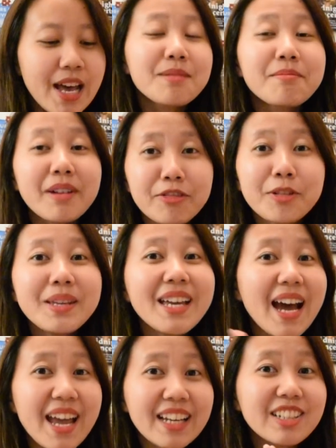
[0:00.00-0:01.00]
But for me,
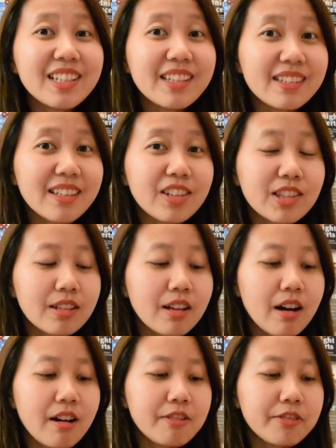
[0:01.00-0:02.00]
I actually started
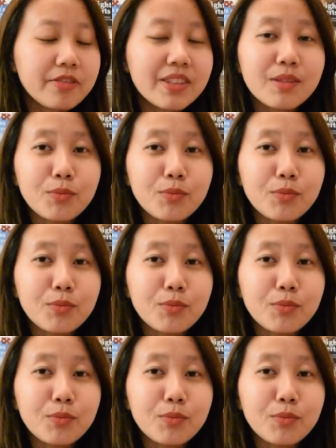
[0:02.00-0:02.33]
off